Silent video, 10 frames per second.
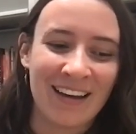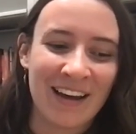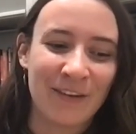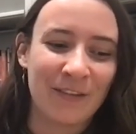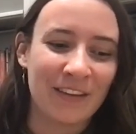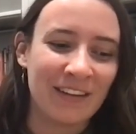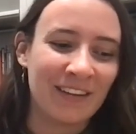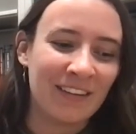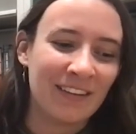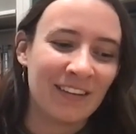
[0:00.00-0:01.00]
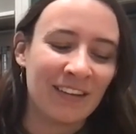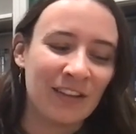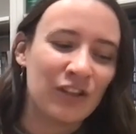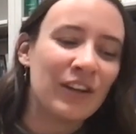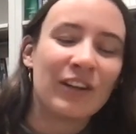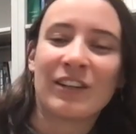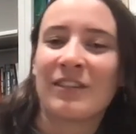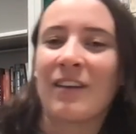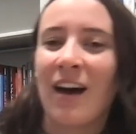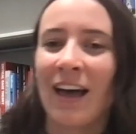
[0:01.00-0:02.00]
kind of the gender
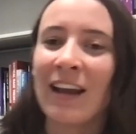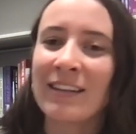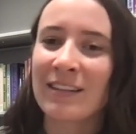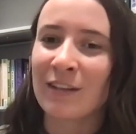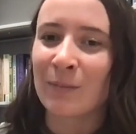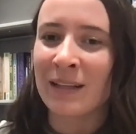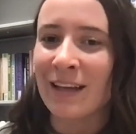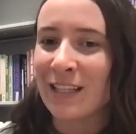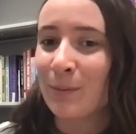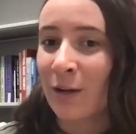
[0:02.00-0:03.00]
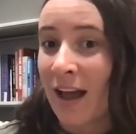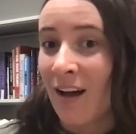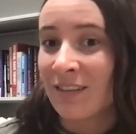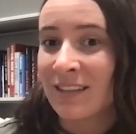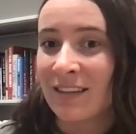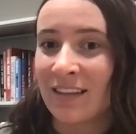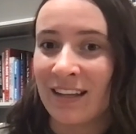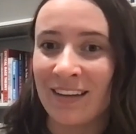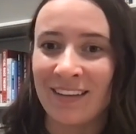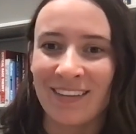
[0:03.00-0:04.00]
divide is a little bit less pronounced at
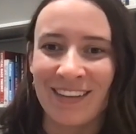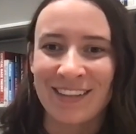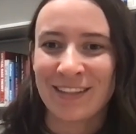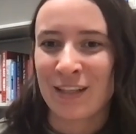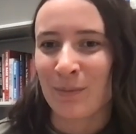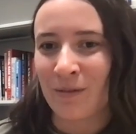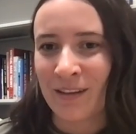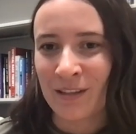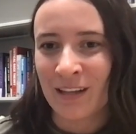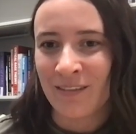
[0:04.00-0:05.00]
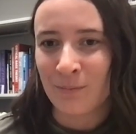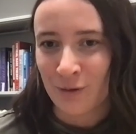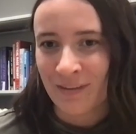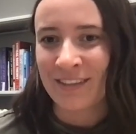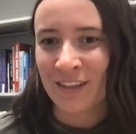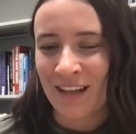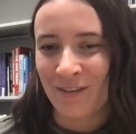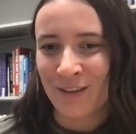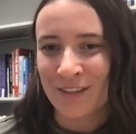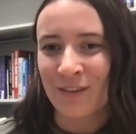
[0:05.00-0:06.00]
the assistant professor
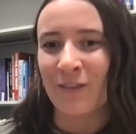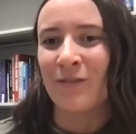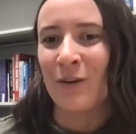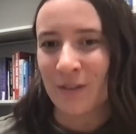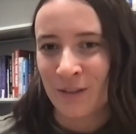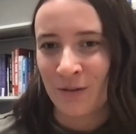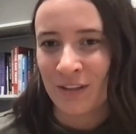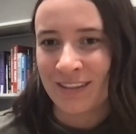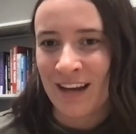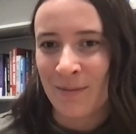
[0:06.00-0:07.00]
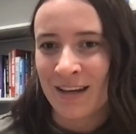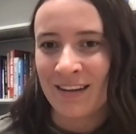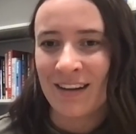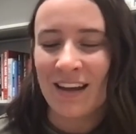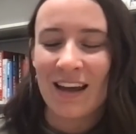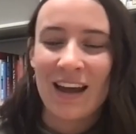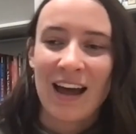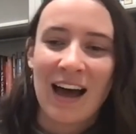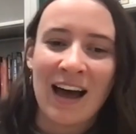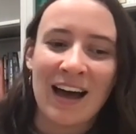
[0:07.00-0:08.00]
level, so the folks who just come in
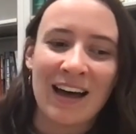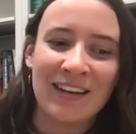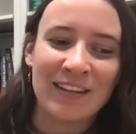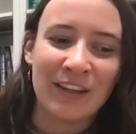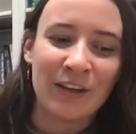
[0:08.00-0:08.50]
to the